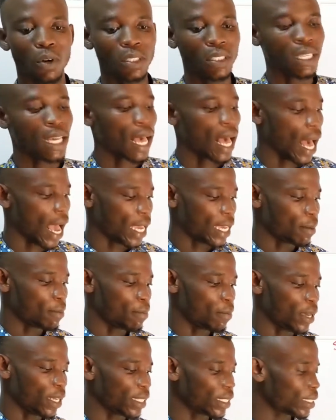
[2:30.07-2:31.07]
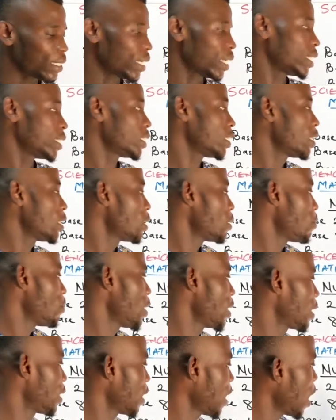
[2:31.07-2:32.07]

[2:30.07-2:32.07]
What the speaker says: what? Are in base 10. But